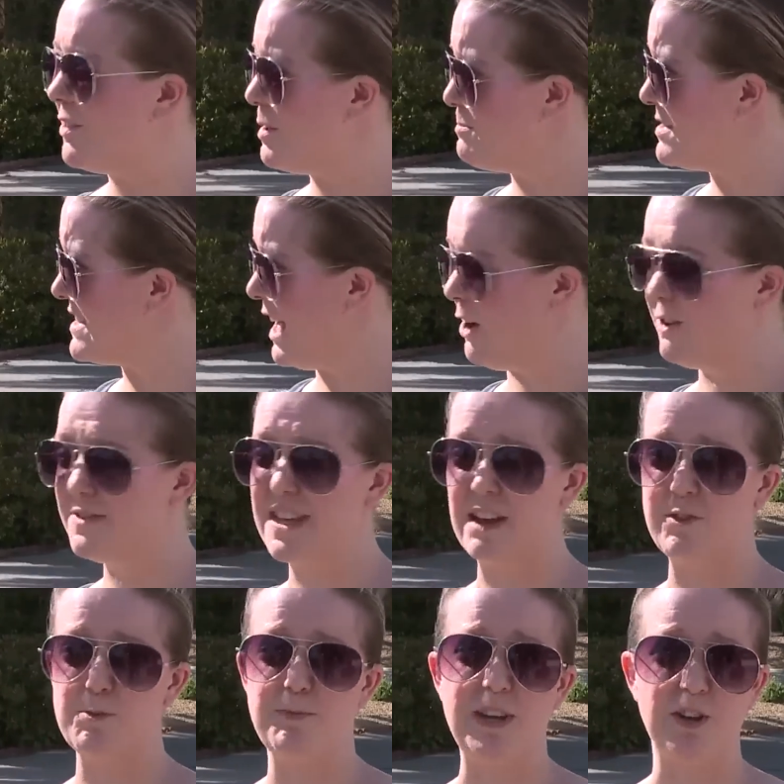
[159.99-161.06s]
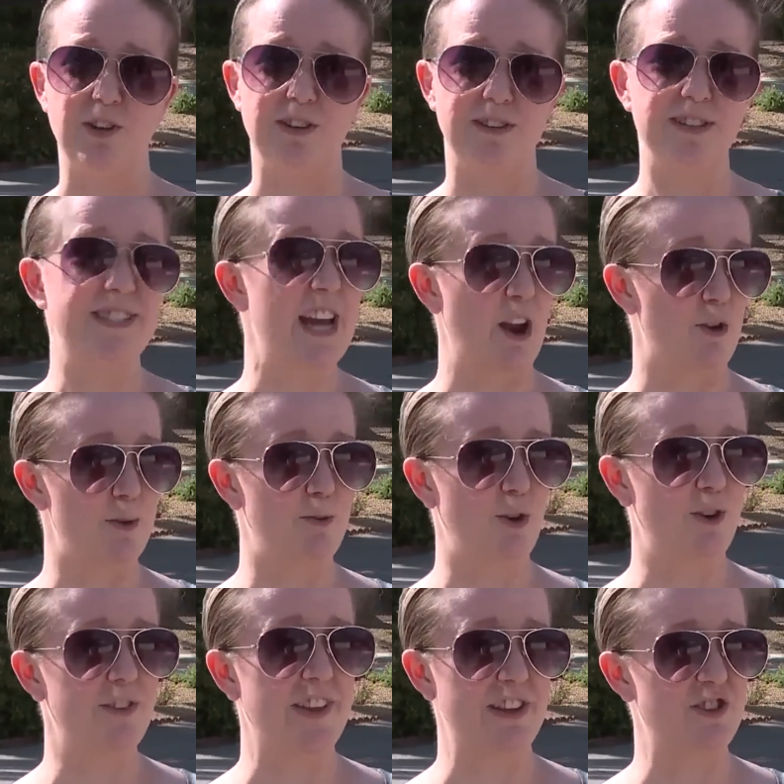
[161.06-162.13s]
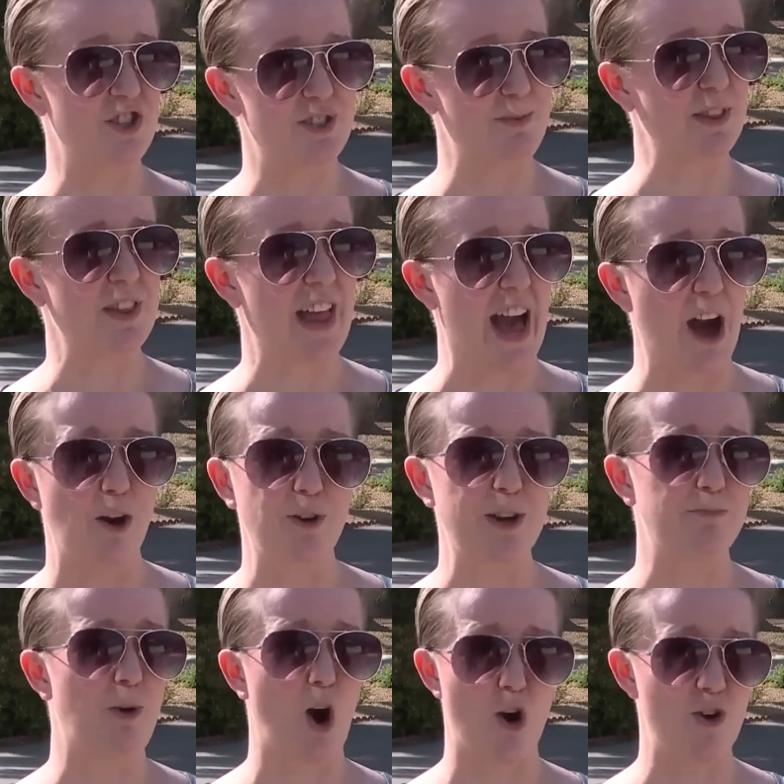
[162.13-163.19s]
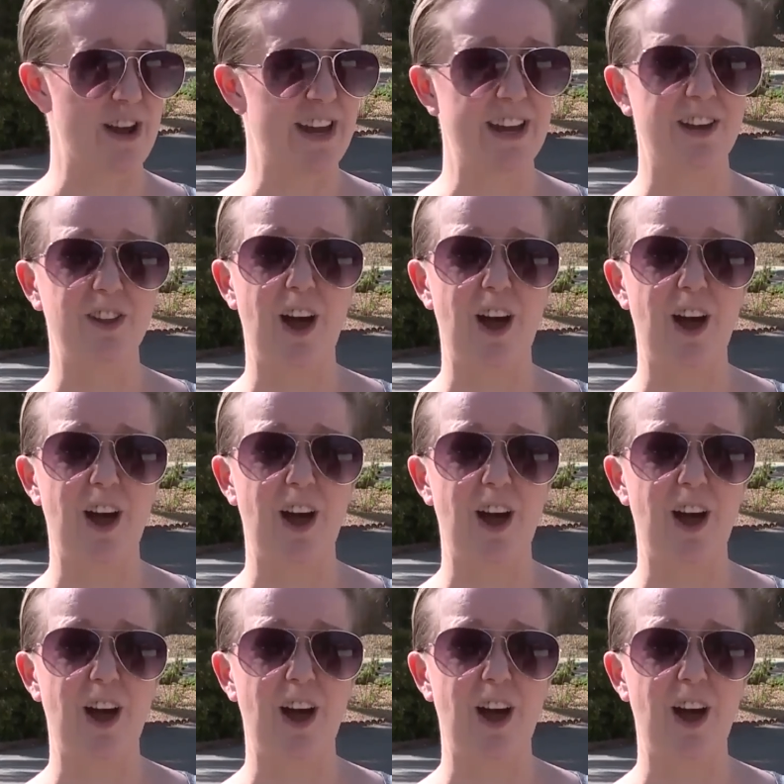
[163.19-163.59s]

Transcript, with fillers: themselves haven't been terrible. They've just been loud and partying a